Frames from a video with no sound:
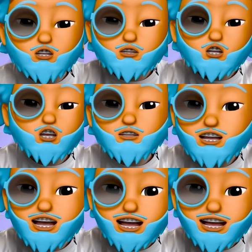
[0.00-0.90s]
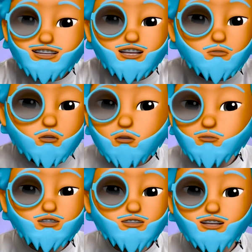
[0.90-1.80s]
sure you use Klekt. We're
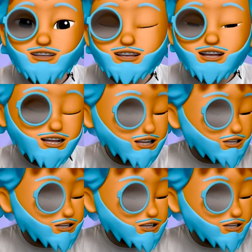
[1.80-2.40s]
always authentic.